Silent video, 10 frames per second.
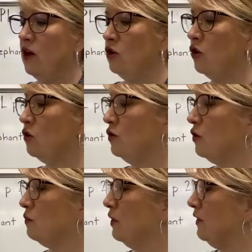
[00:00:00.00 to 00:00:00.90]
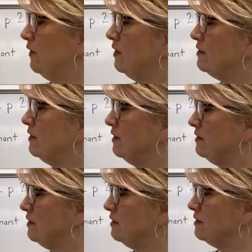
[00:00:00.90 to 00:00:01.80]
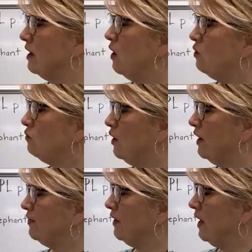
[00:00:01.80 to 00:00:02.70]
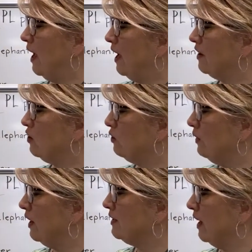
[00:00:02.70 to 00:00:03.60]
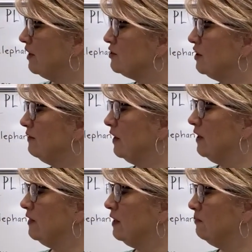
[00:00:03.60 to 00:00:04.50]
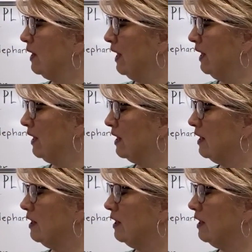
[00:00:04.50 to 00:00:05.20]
You're going to read these sentences, write the correct adjective in the blank.